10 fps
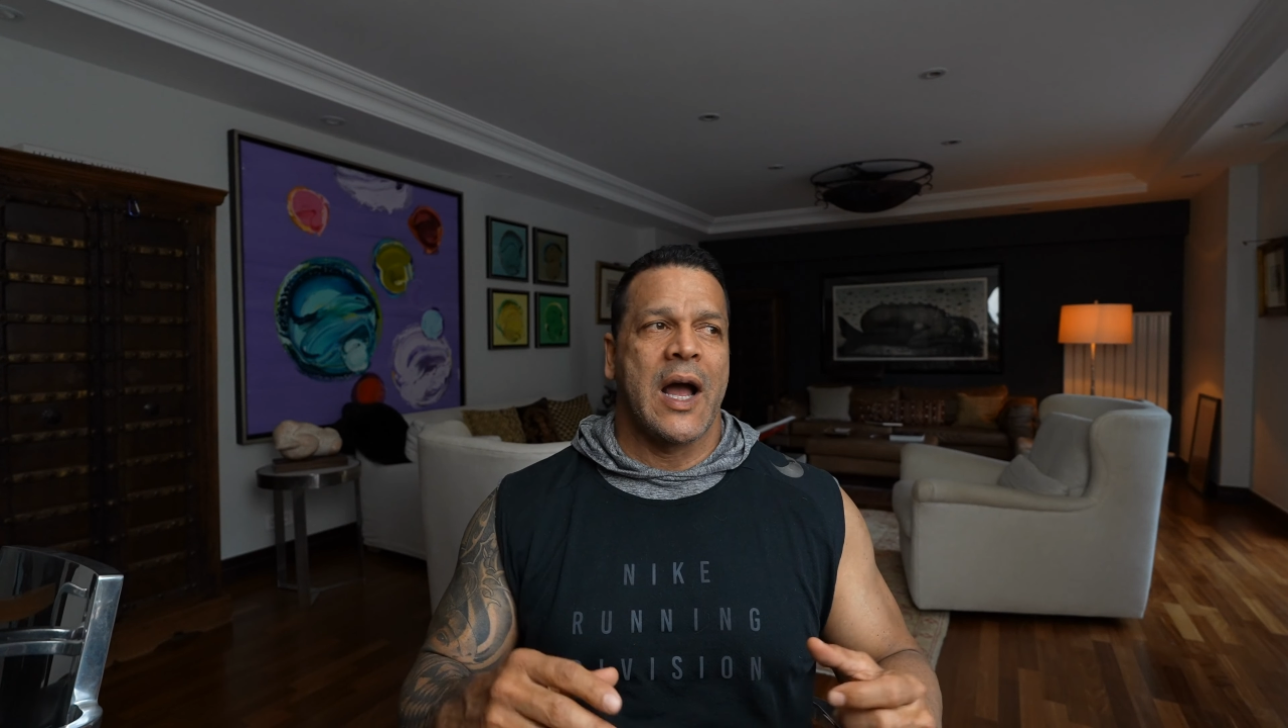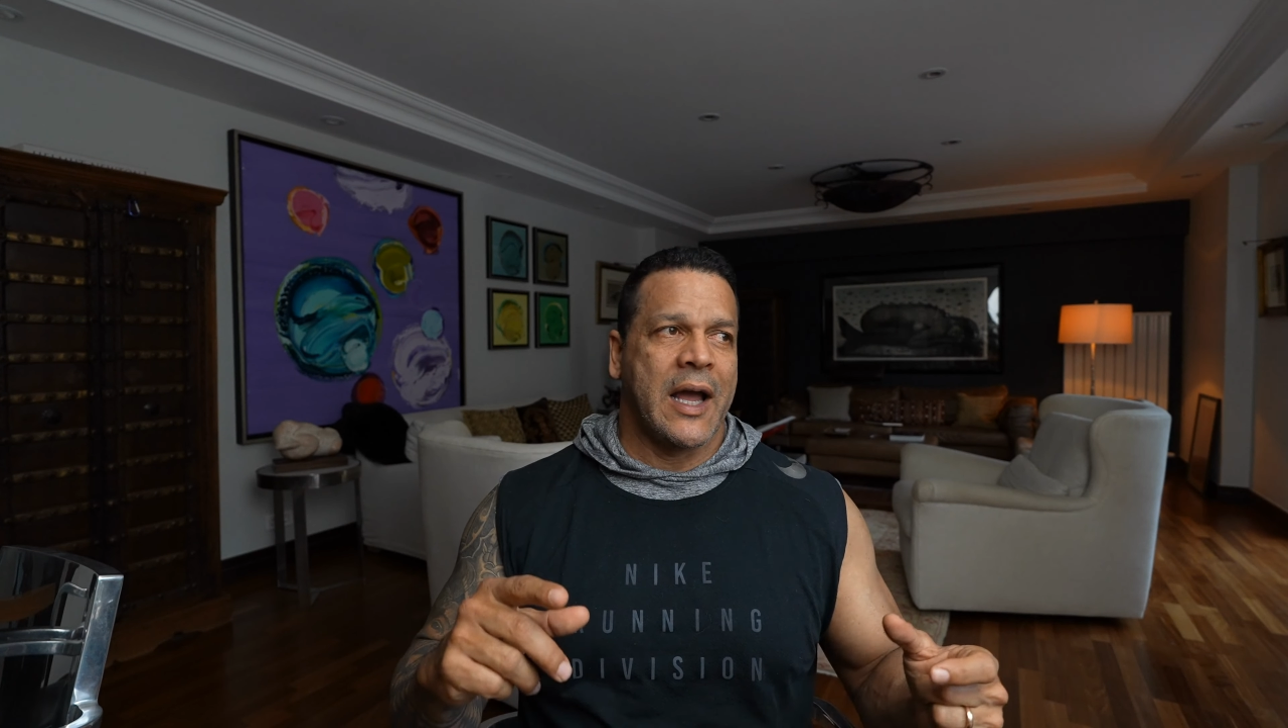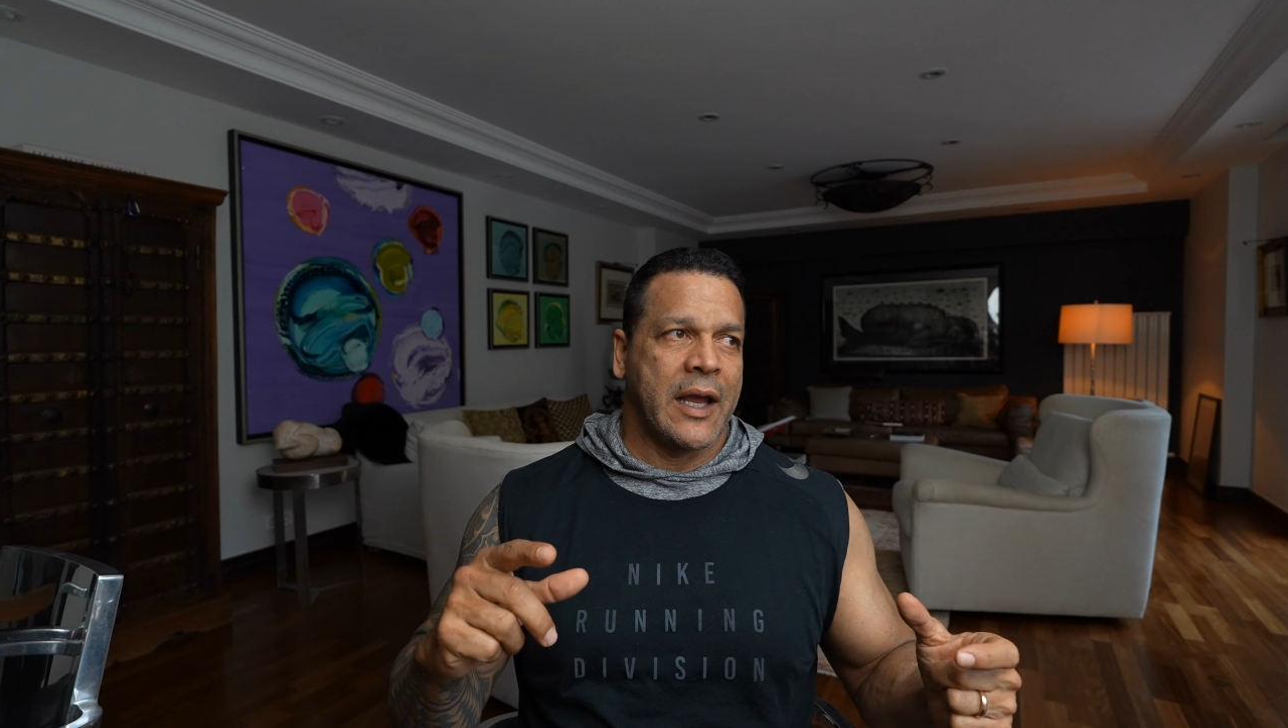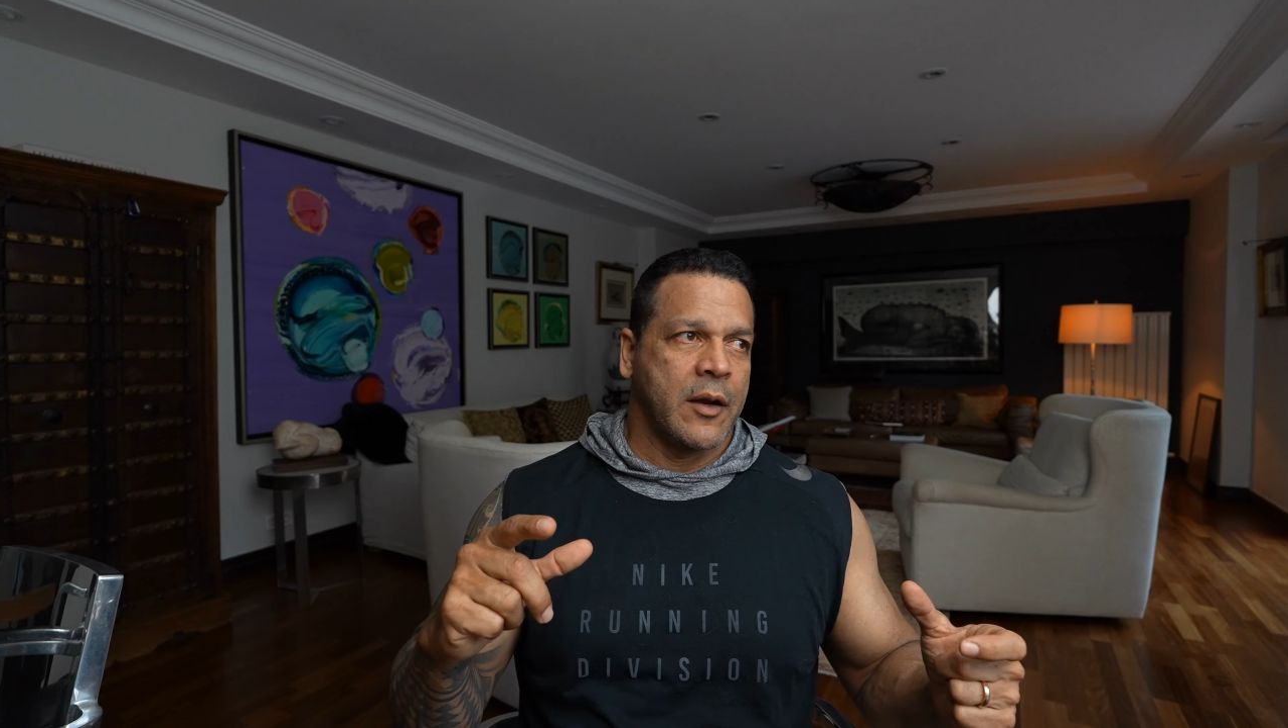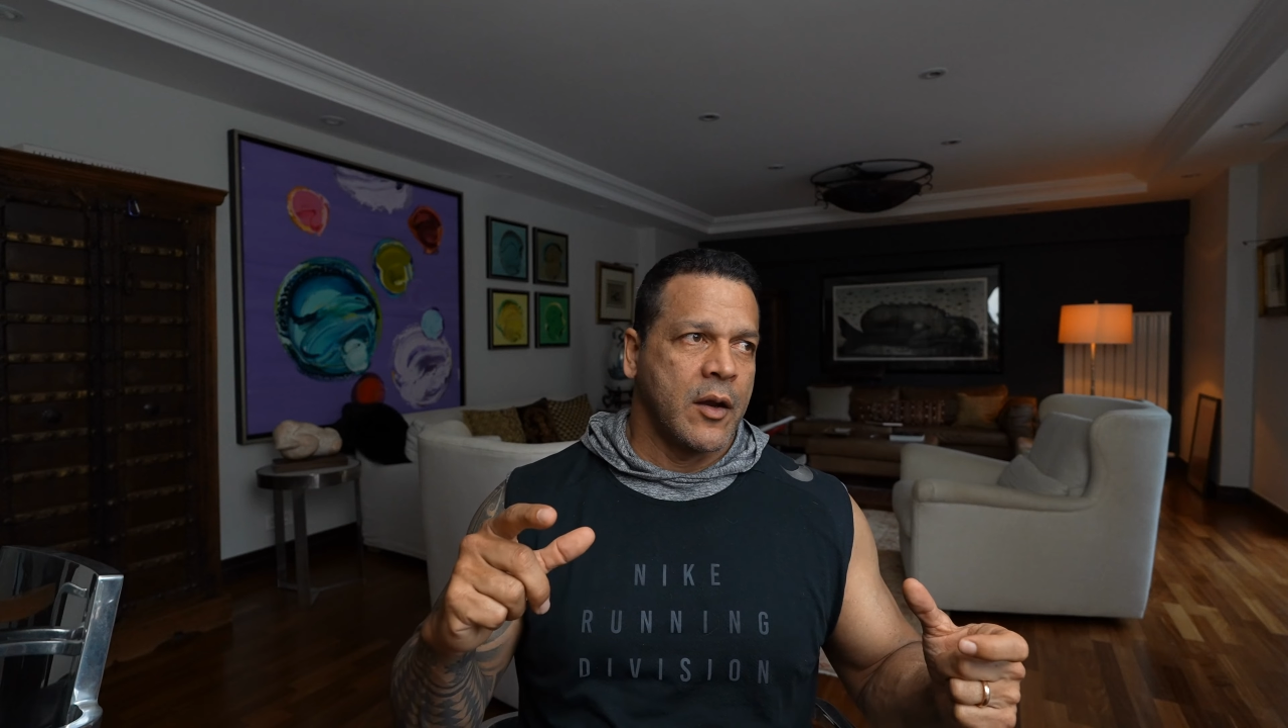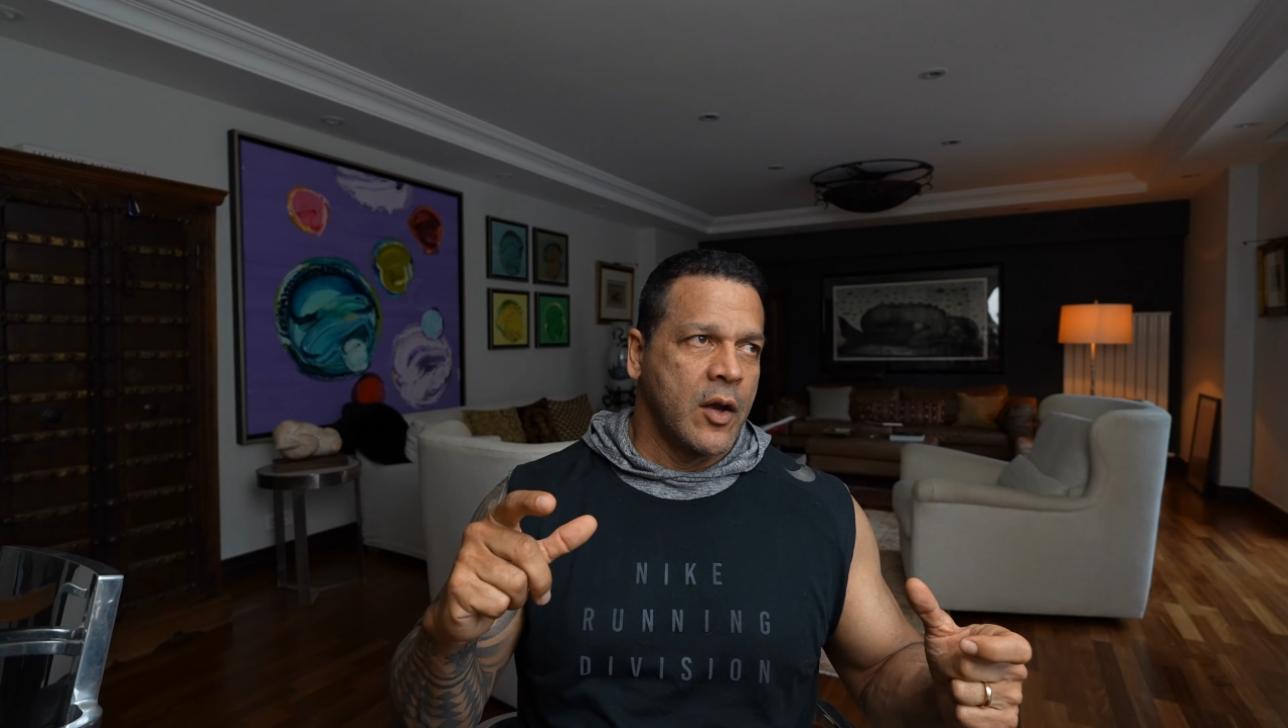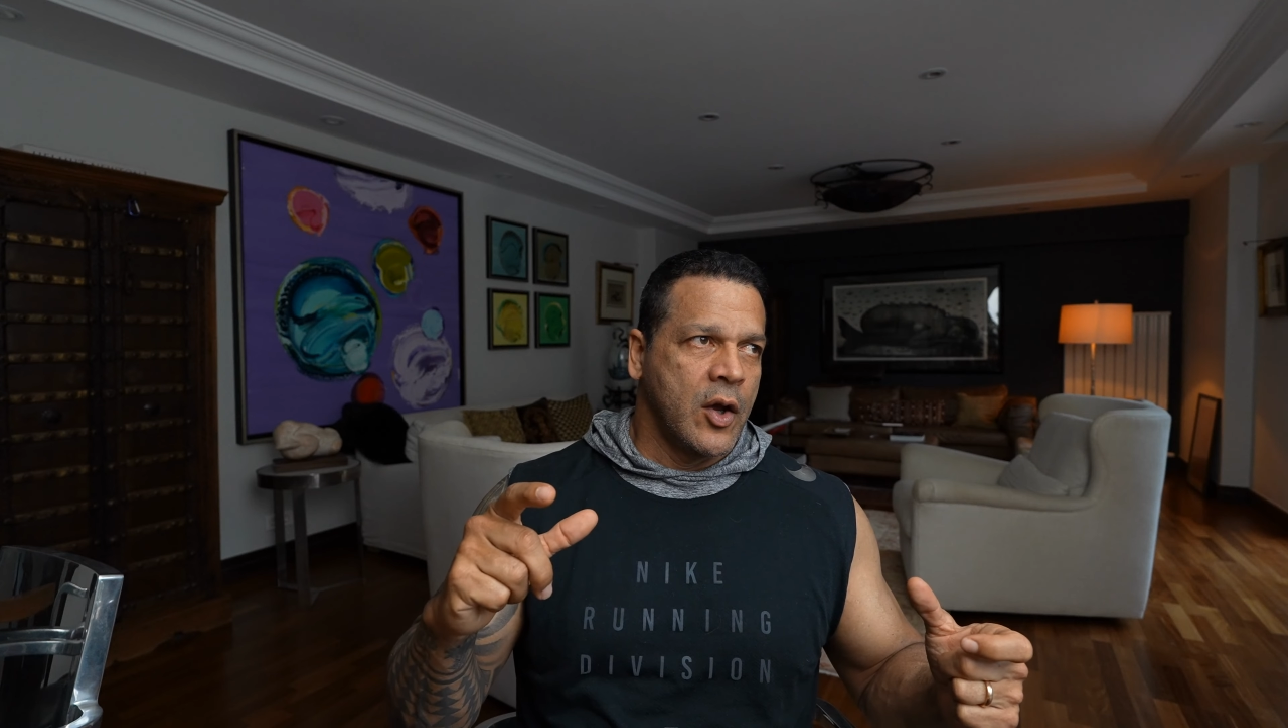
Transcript: I